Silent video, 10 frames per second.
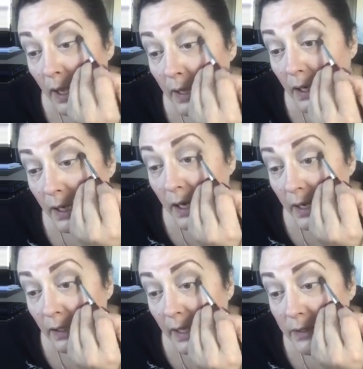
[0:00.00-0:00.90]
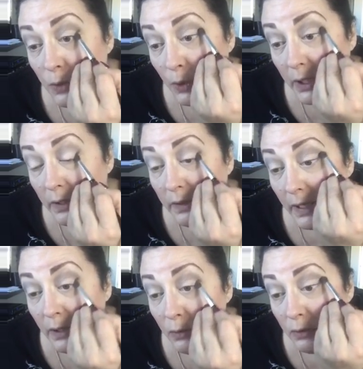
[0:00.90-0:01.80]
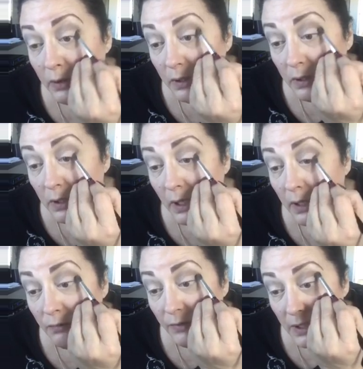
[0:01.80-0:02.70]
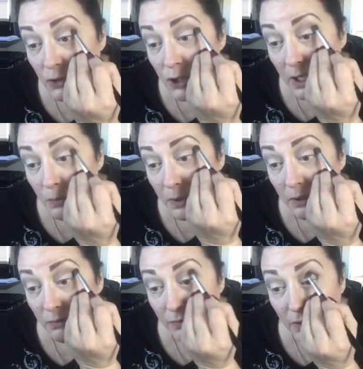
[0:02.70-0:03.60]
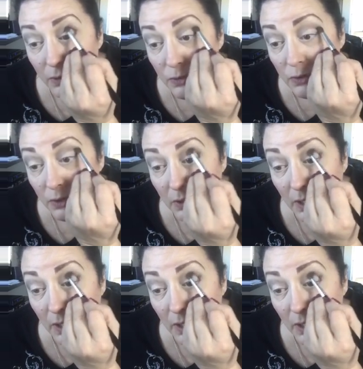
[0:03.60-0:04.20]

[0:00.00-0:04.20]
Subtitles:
and I kind of like to work it down in a V shape first,